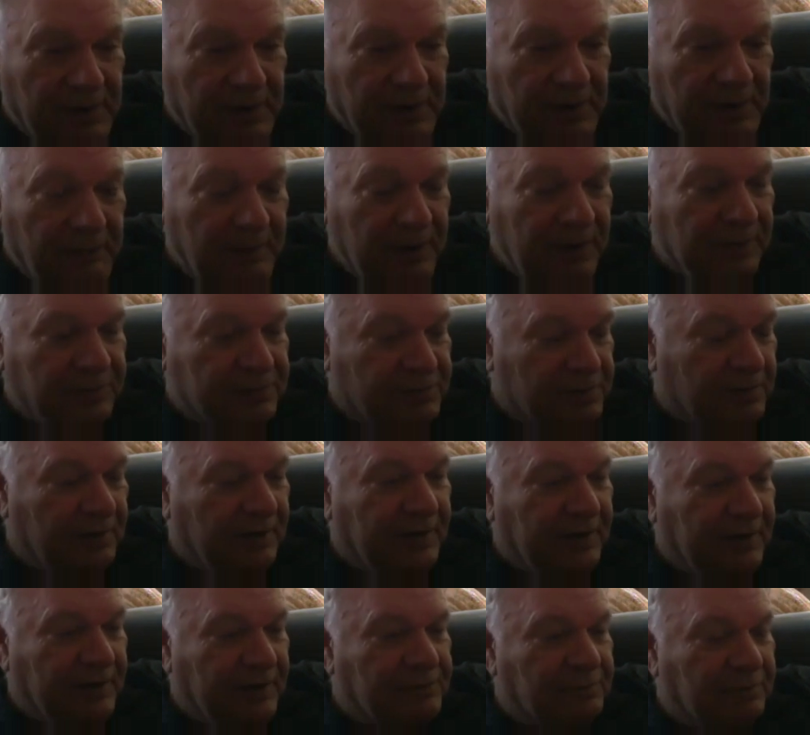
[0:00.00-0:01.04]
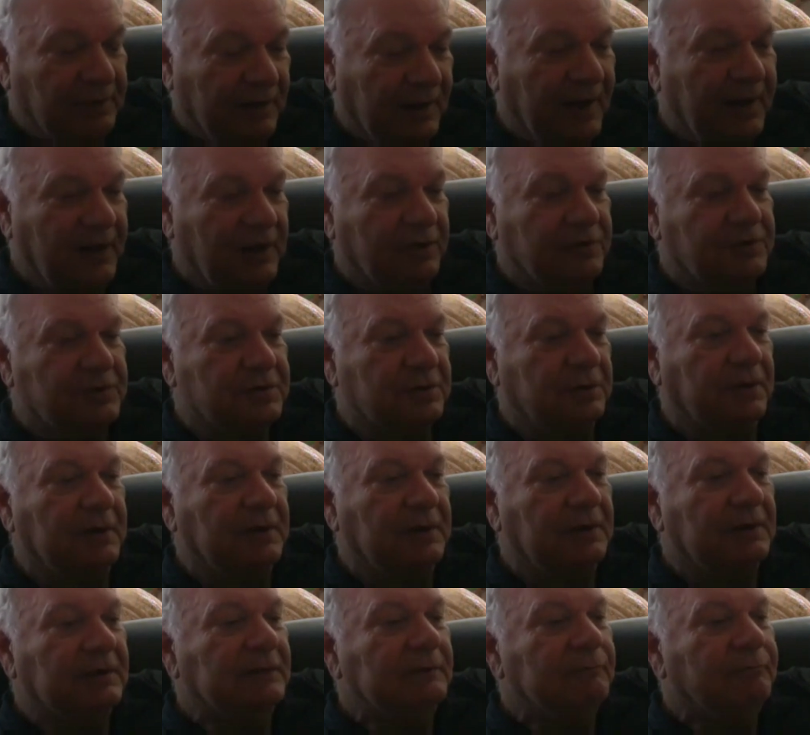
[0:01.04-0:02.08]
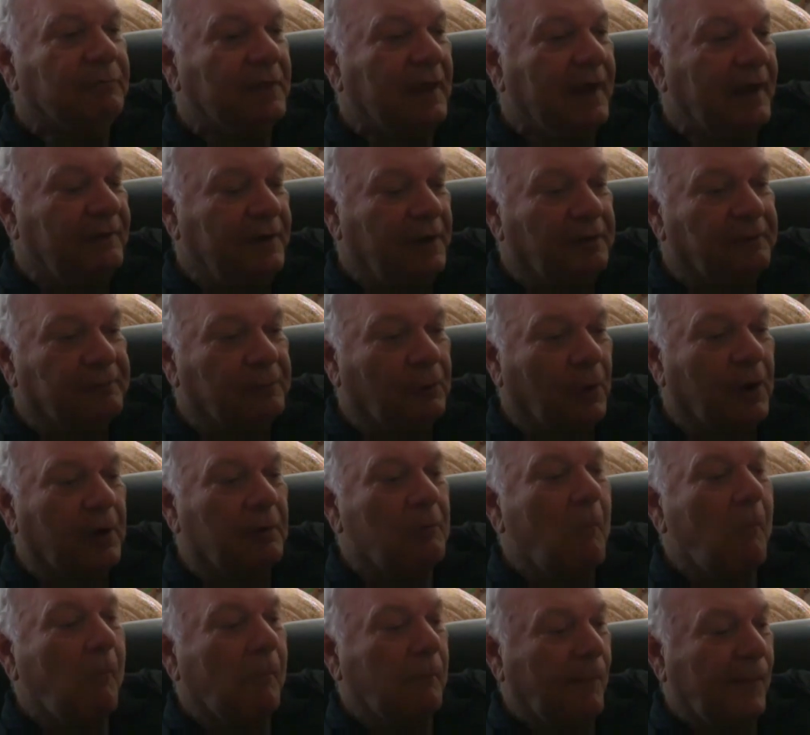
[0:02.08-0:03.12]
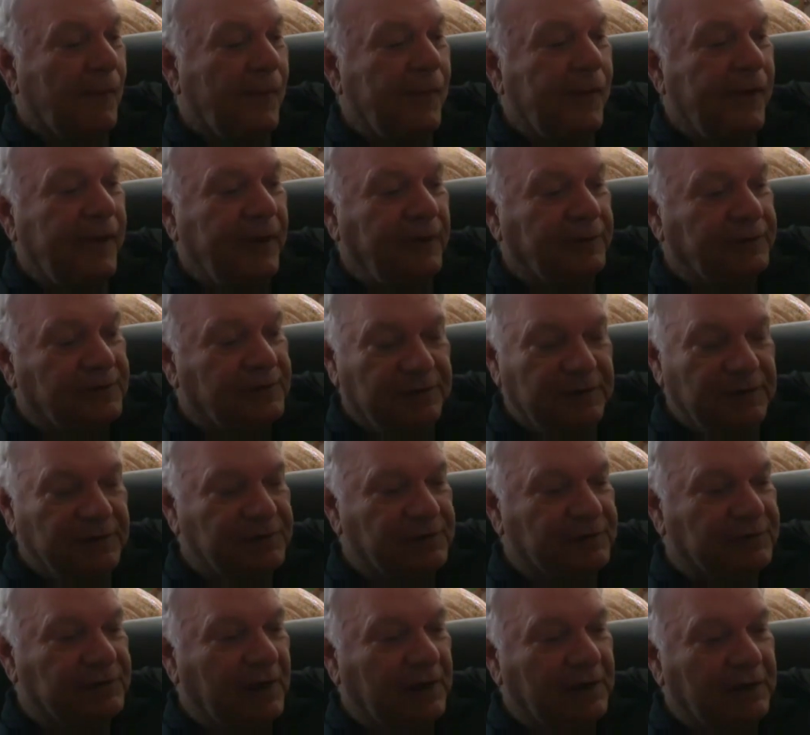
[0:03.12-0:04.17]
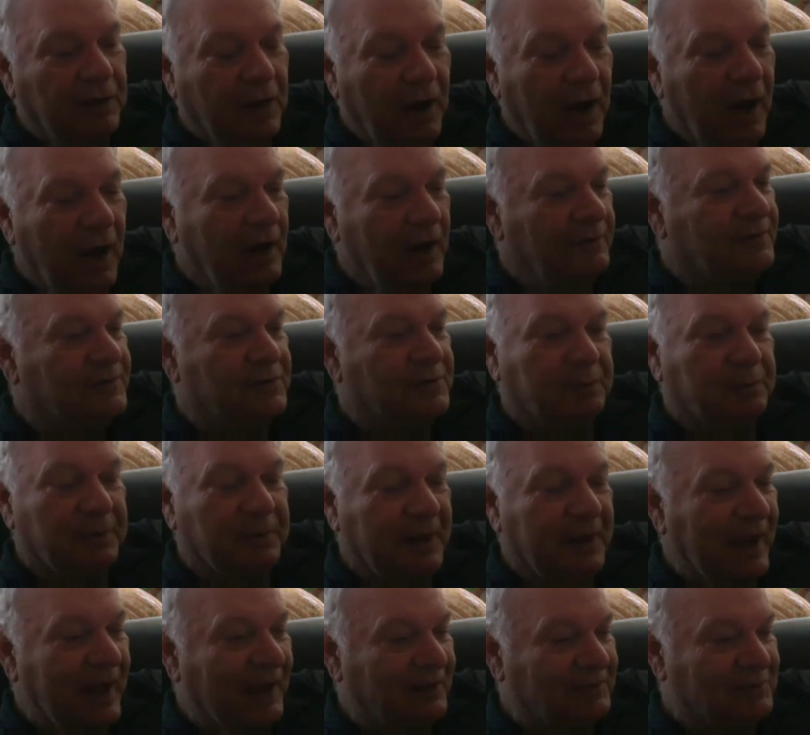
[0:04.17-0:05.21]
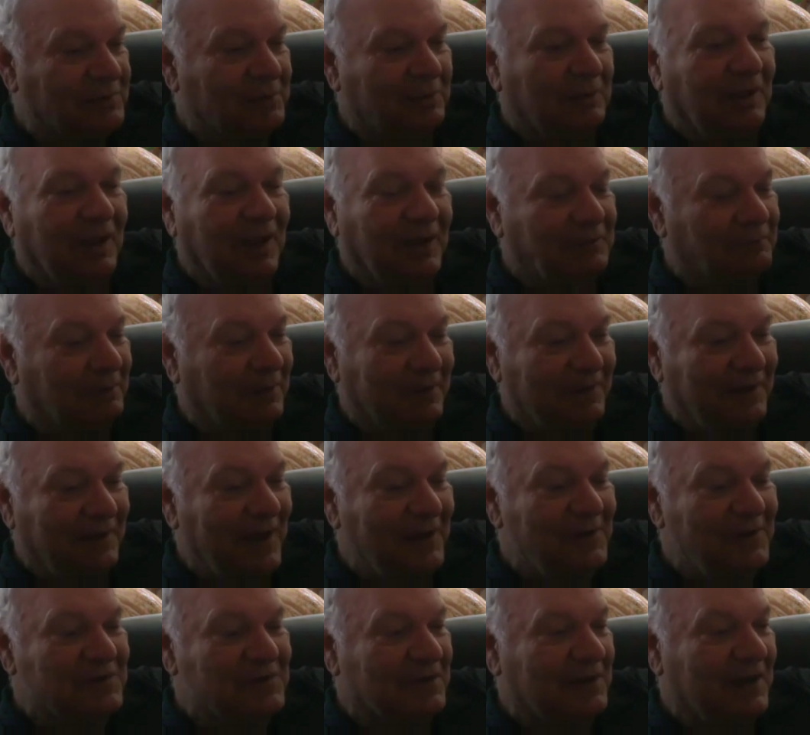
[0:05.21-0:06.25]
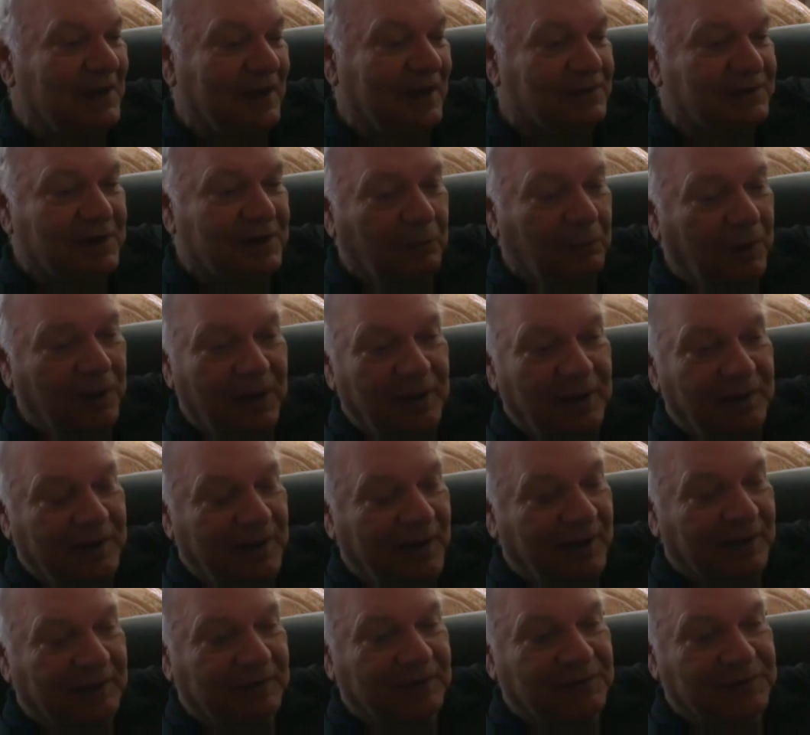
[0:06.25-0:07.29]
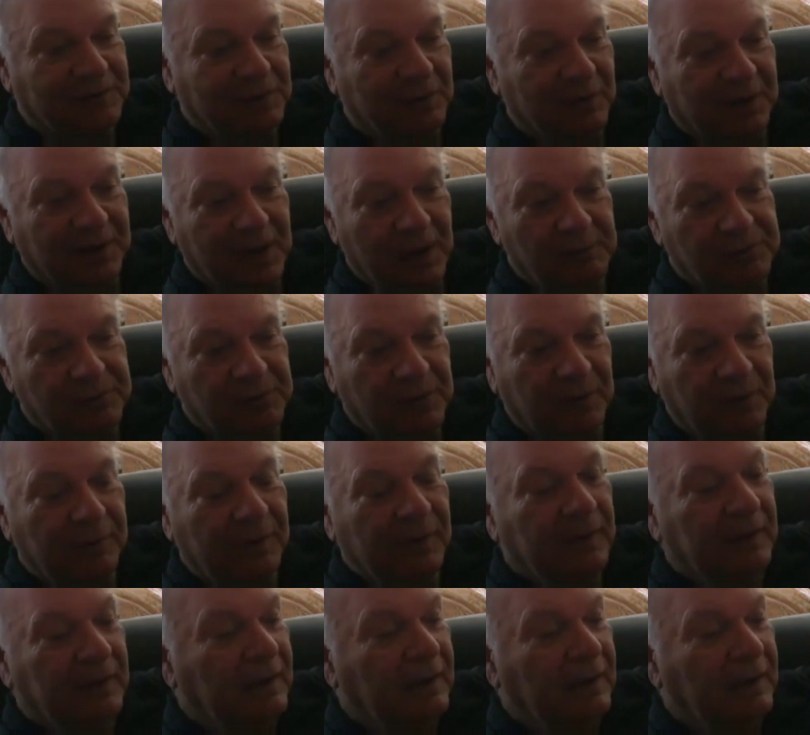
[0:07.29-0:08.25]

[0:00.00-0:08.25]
I mean, it certainly is related to it, and therefore, it's this is a non-supernatural explanation as to where in the heck the story comes from.